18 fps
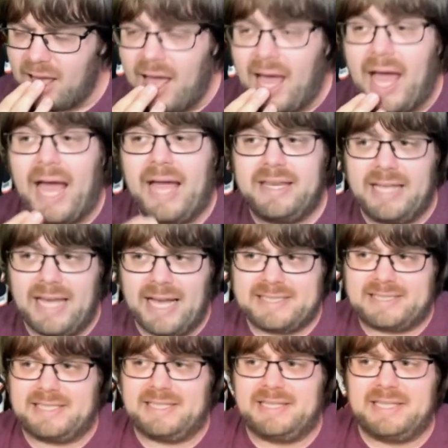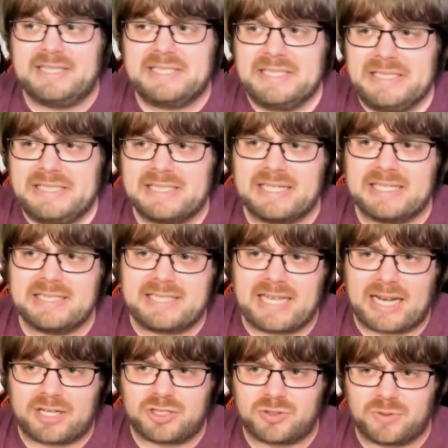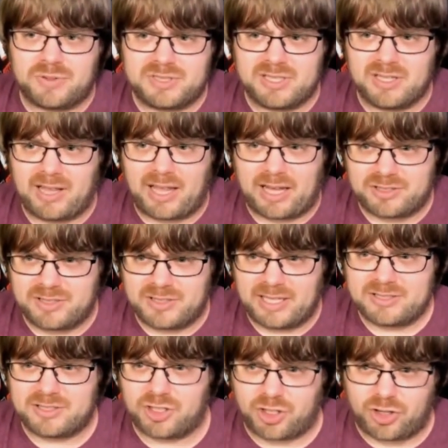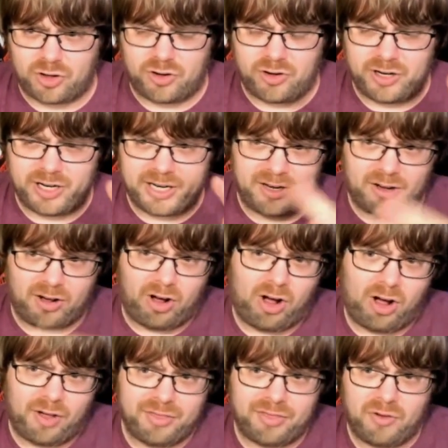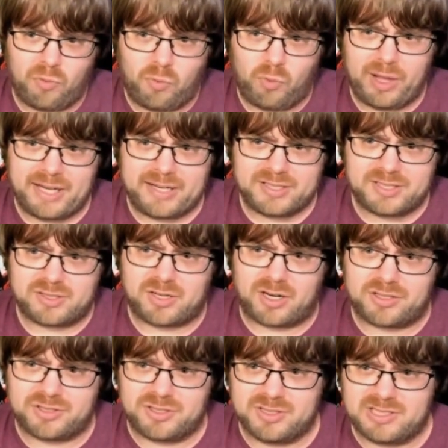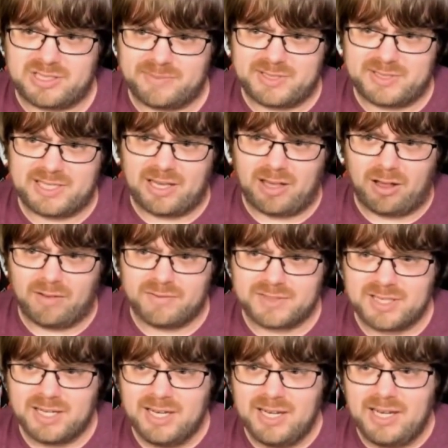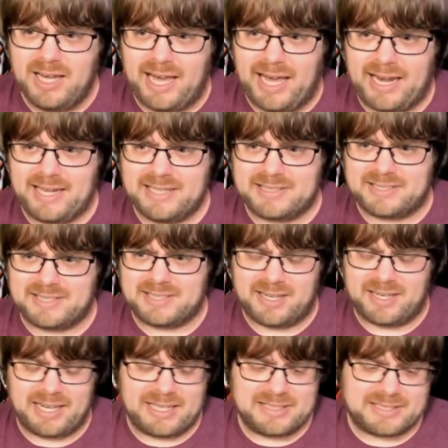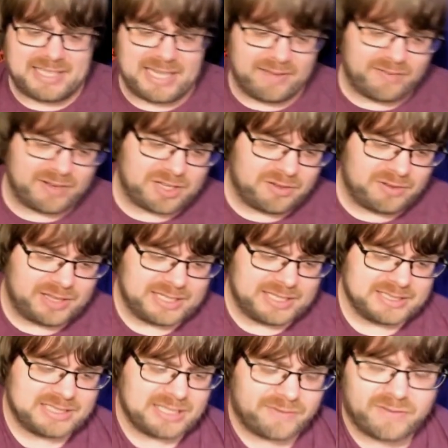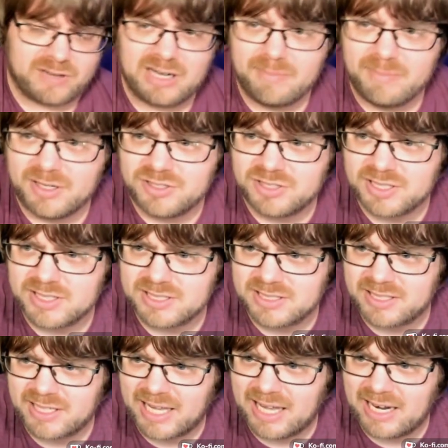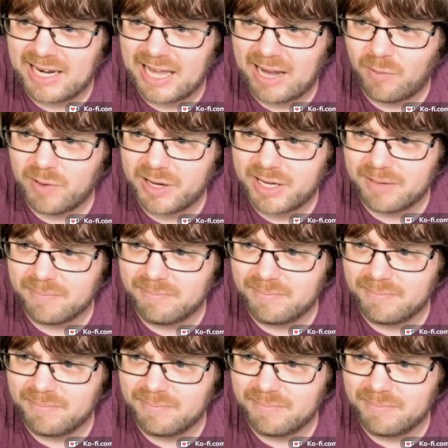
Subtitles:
And yes, this is sexual selection that's occurring on the wing structures themselves, and it's giving you these different images. And again, now we can